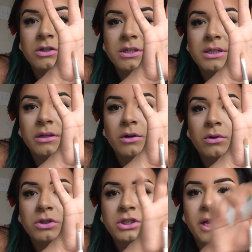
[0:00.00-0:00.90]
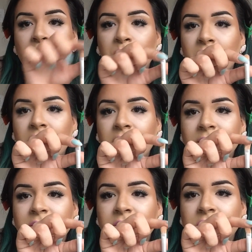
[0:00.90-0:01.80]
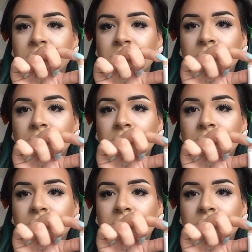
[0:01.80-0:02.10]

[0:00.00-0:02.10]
just a little shader brush,